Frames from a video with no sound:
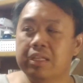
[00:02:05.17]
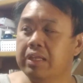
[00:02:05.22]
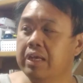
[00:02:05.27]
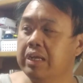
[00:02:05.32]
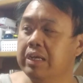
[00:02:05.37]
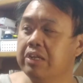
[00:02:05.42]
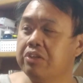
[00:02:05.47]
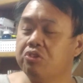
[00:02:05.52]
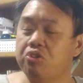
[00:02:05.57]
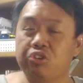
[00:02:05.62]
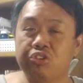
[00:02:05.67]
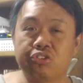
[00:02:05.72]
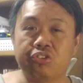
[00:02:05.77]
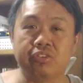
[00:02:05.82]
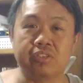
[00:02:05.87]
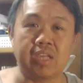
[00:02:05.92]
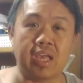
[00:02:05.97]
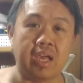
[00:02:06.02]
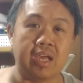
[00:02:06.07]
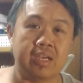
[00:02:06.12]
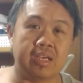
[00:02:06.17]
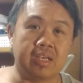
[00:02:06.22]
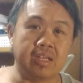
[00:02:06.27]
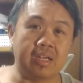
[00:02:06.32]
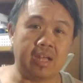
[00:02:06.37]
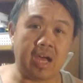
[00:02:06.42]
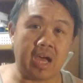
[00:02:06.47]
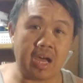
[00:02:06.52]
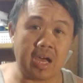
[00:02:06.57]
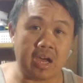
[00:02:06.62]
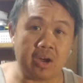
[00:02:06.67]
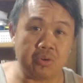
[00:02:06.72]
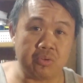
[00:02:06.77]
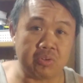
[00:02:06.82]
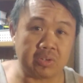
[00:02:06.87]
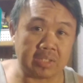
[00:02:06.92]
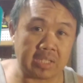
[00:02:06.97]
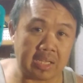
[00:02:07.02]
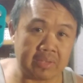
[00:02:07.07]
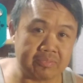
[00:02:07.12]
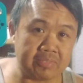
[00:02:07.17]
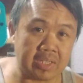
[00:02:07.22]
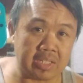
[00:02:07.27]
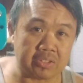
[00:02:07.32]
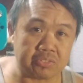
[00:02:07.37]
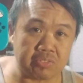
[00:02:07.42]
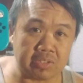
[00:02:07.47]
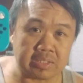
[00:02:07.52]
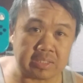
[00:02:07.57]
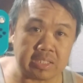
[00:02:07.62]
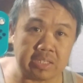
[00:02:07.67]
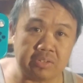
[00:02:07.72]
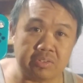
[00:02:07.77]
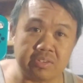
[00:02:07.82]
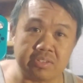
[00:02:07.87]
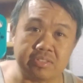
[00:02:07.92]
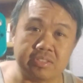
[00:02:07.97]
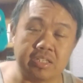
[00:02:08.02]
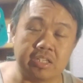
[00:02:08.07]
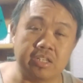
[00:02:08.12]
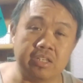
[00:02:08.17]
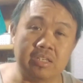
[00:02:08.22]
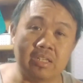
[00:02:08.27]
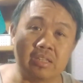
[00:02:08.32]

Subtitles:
And there's also what I've got right here is the